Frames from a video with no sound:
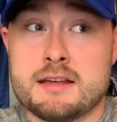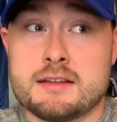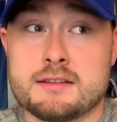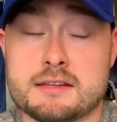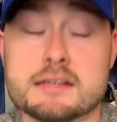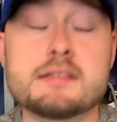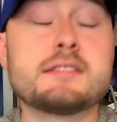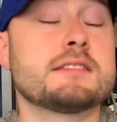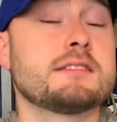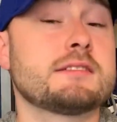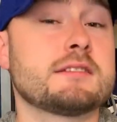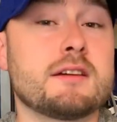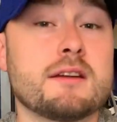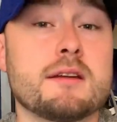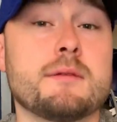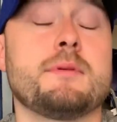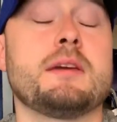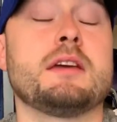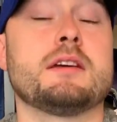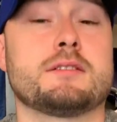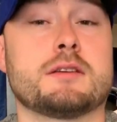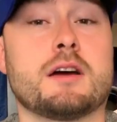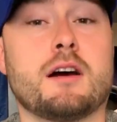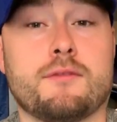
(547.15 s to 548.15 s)
This is going to
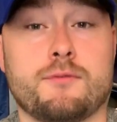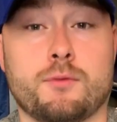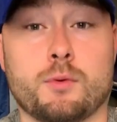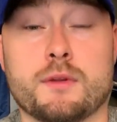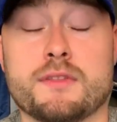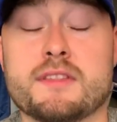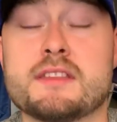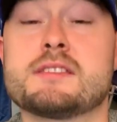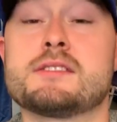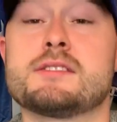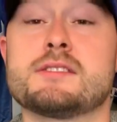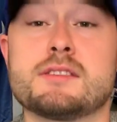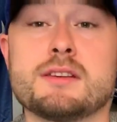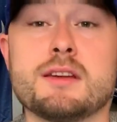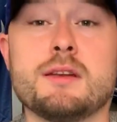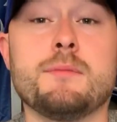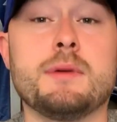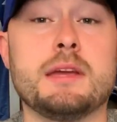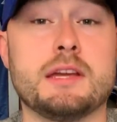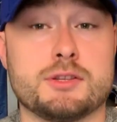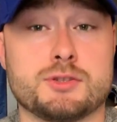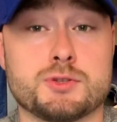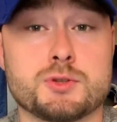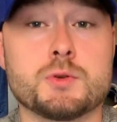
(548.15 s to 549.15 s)
be a tough one. This is going
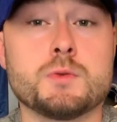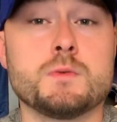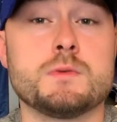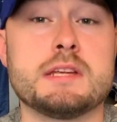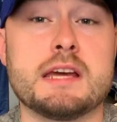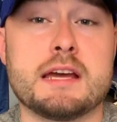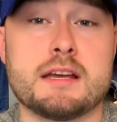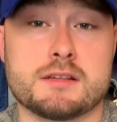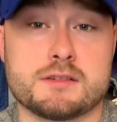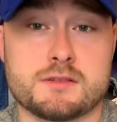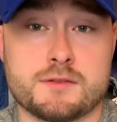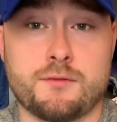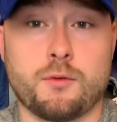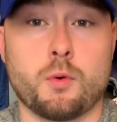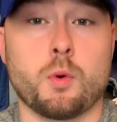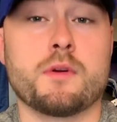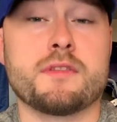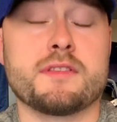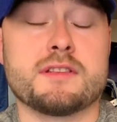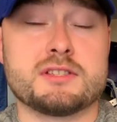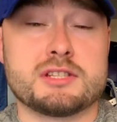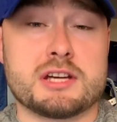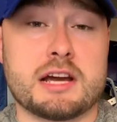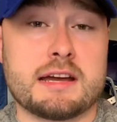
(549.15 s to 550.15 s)
to be a true test for
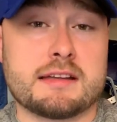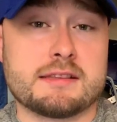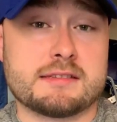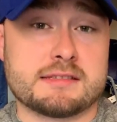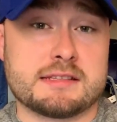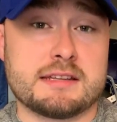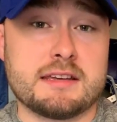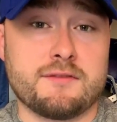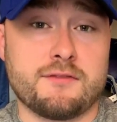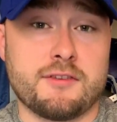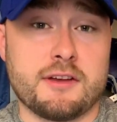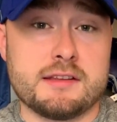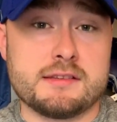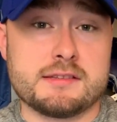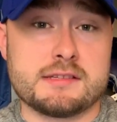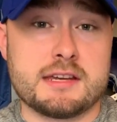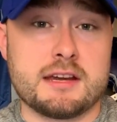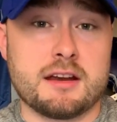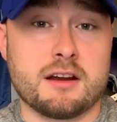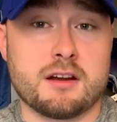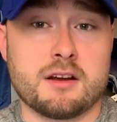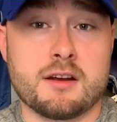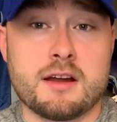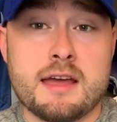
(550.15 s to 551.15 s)
the Giants defense
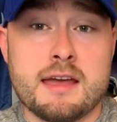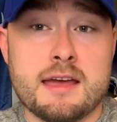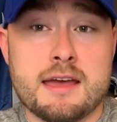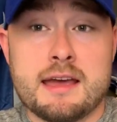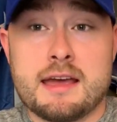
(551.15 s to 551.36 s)
here,